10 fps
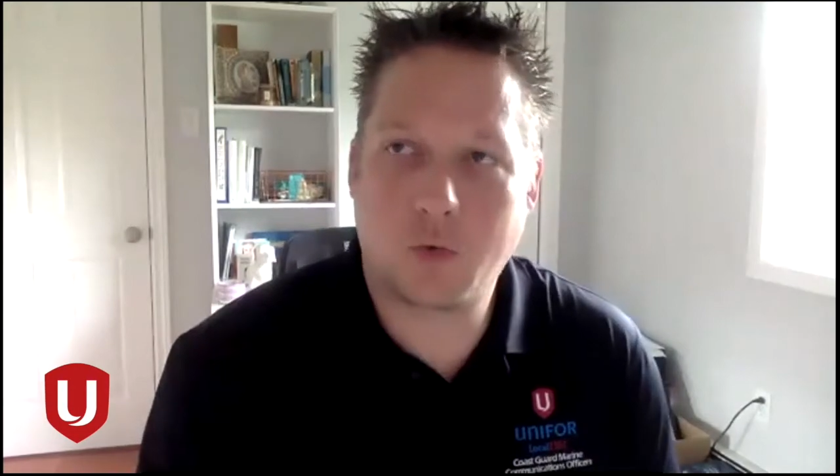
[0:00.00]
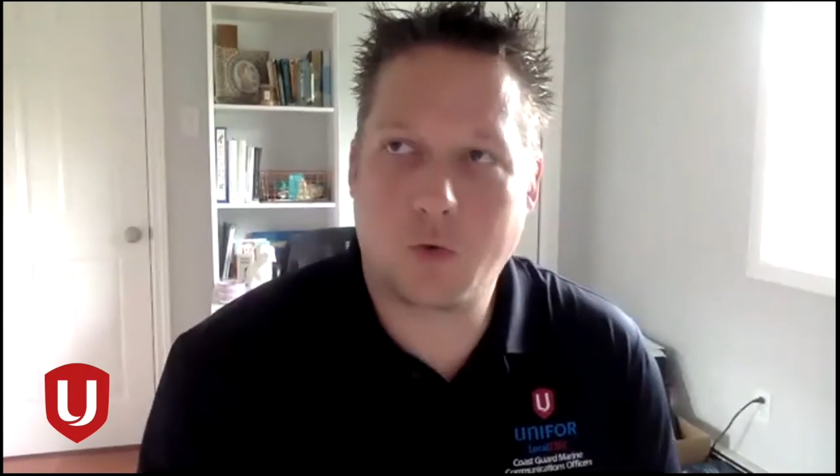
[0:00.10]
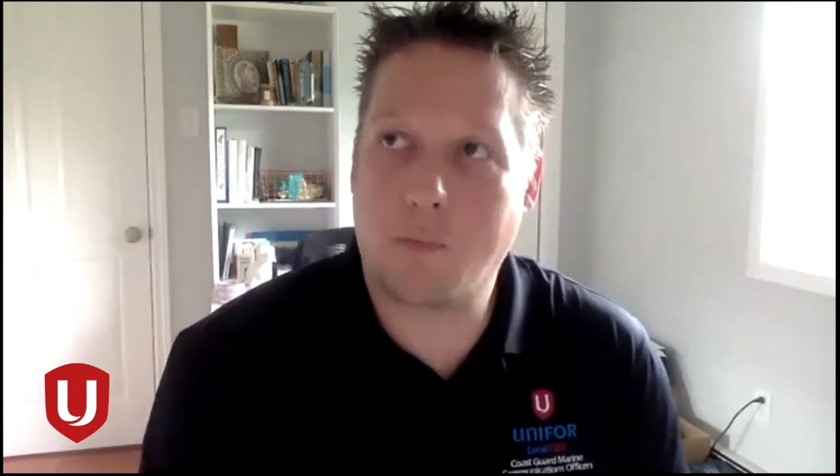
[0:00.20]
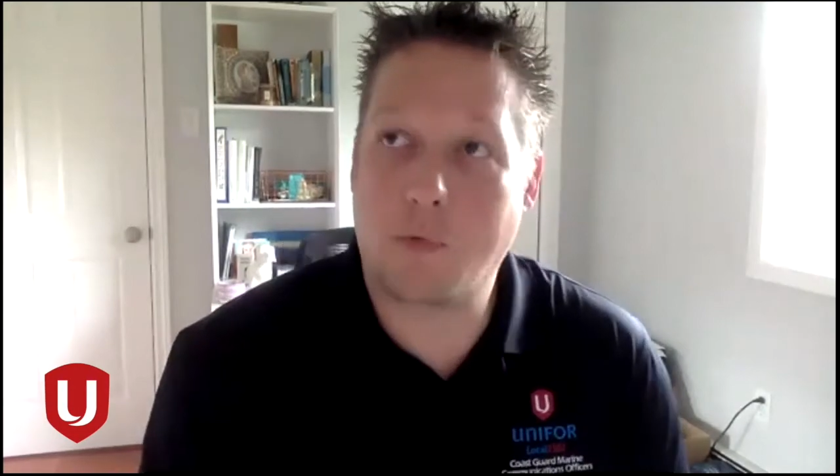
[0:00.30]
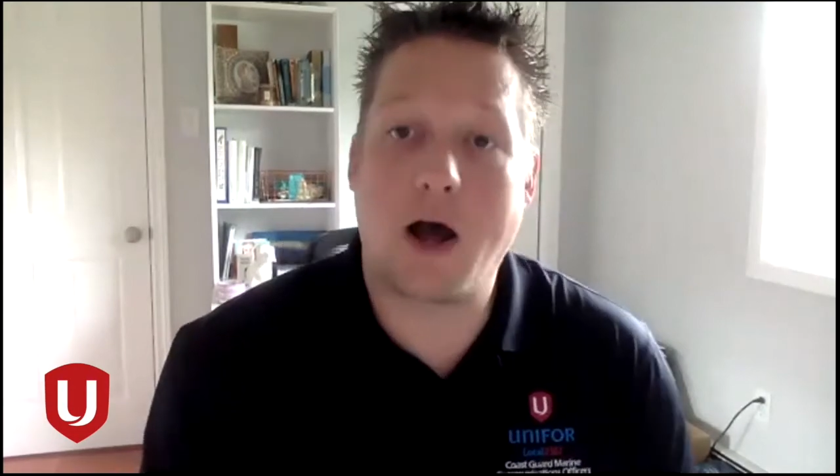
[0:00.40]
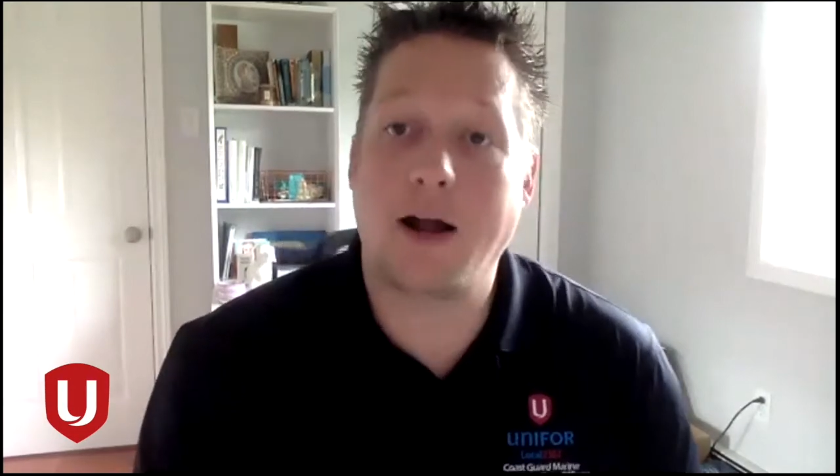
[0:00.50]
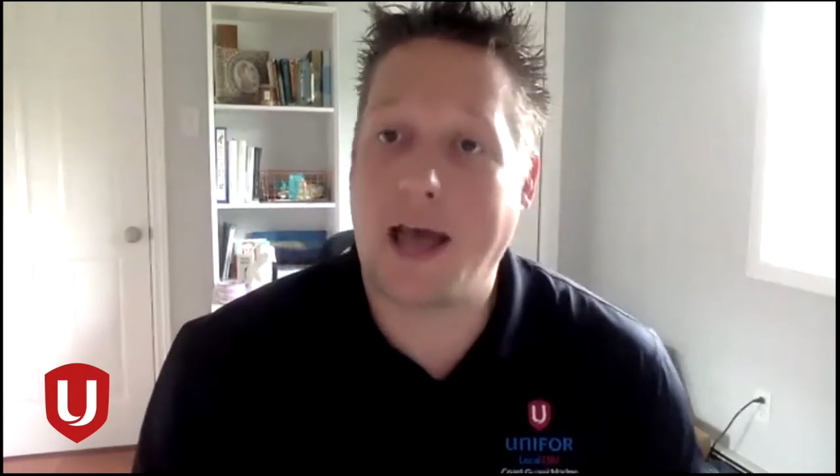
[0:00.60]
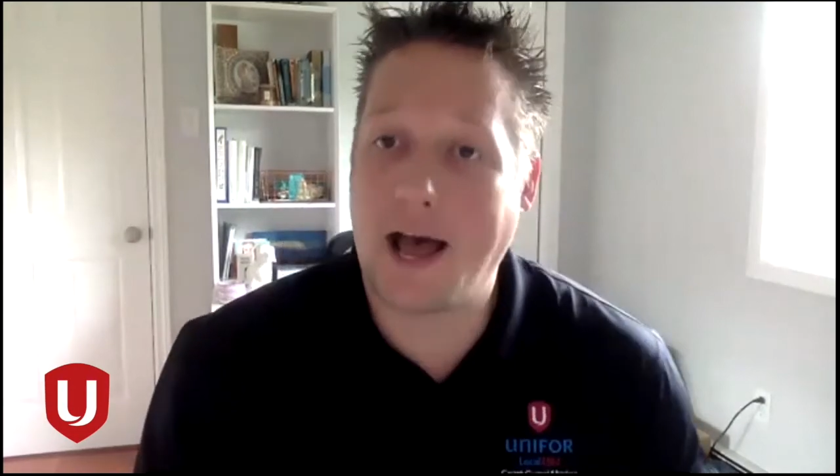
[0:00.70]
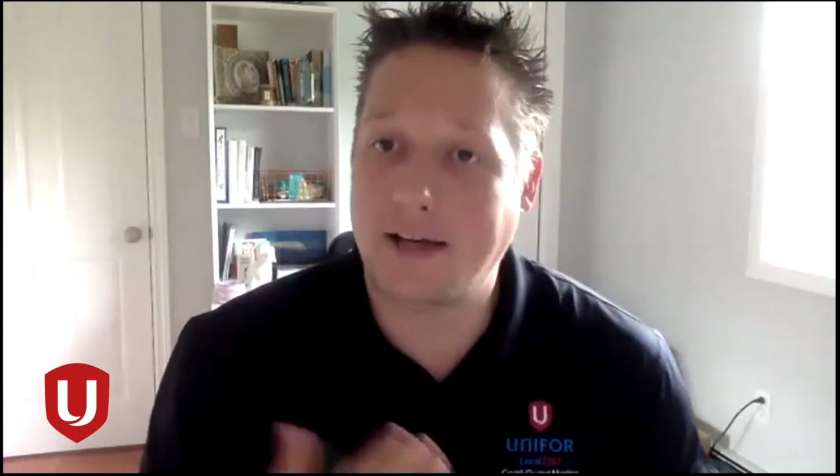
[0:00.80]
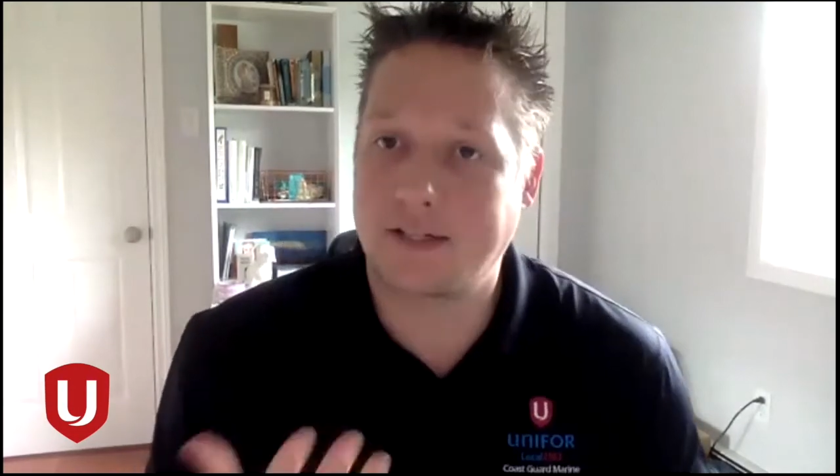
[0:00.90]
We're
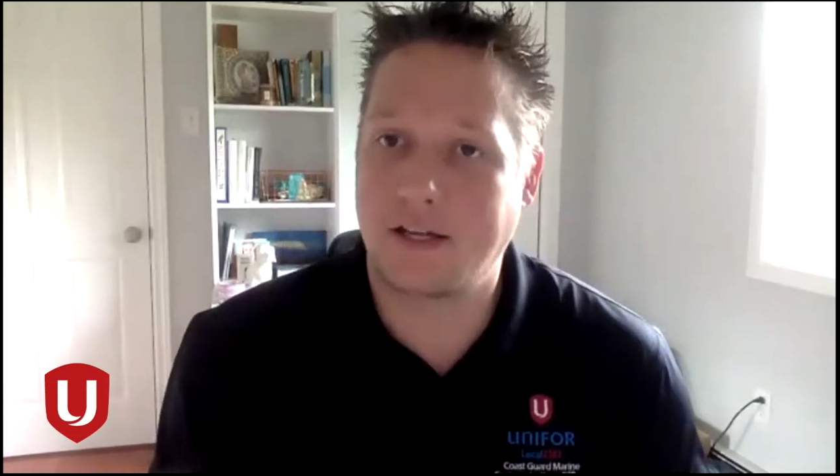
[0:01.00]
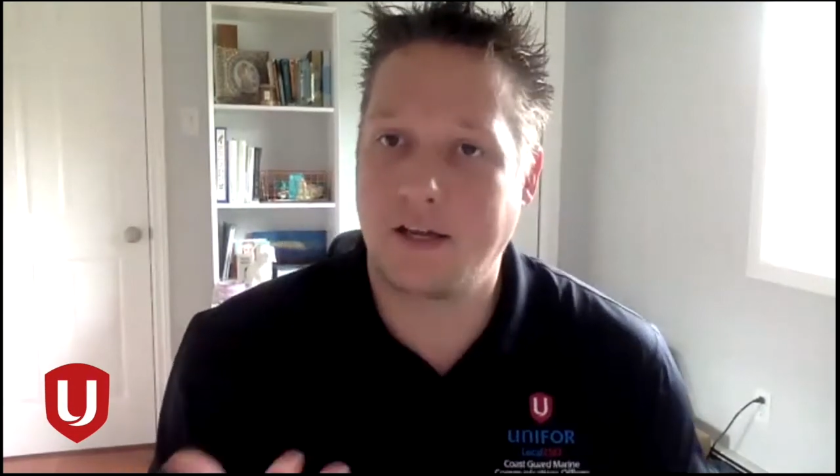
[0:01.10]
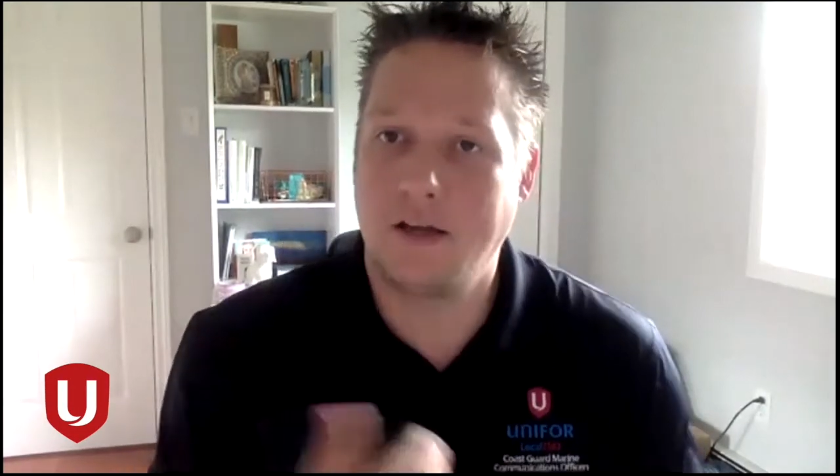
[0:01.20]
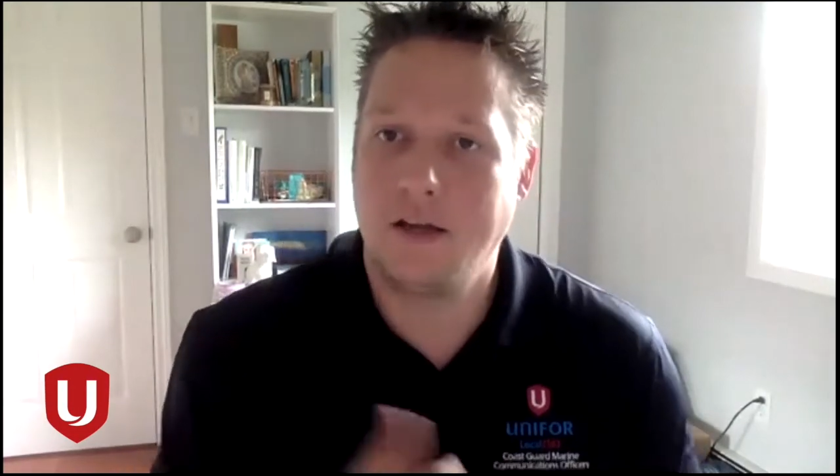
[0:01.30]
broadcasting.